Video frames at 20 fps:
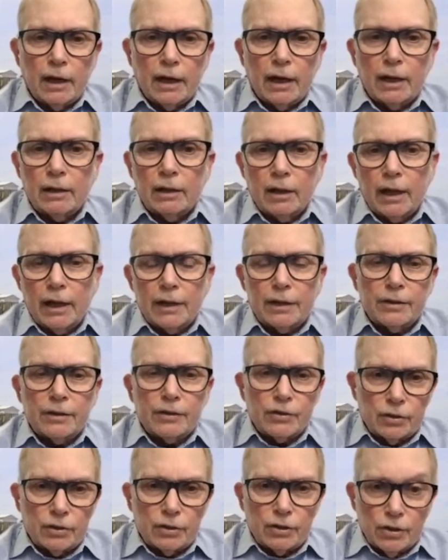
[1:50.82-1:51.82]
I like to
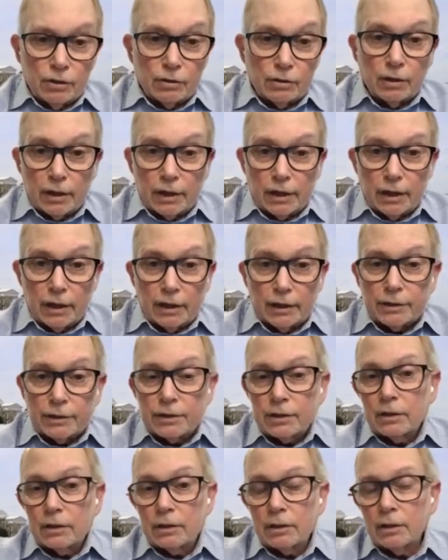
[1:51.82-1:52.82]
secure
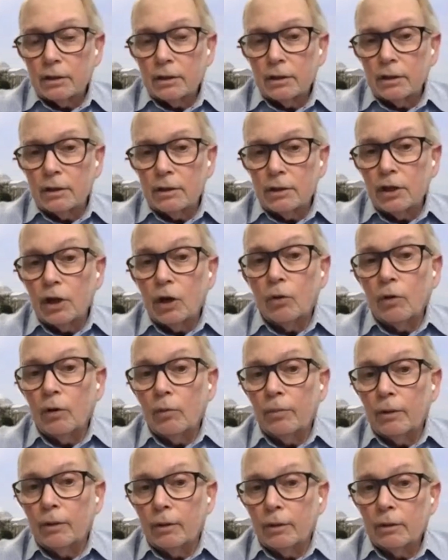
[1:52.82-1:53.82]
against the
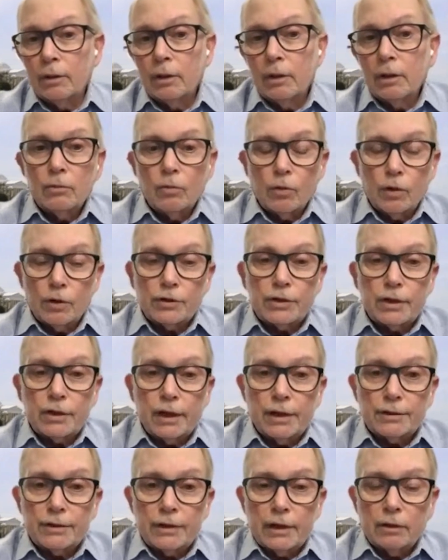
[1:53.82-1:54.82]
knowable worst
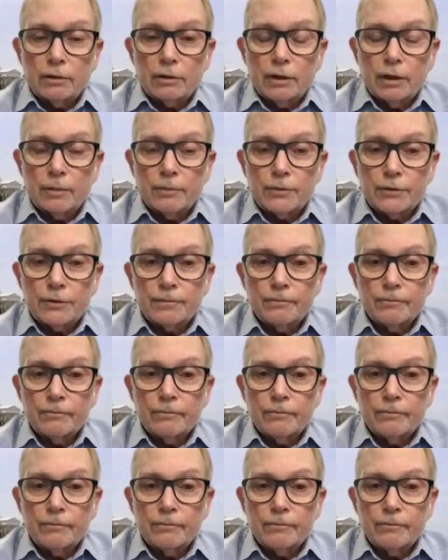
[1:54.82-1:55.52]
case outcomes.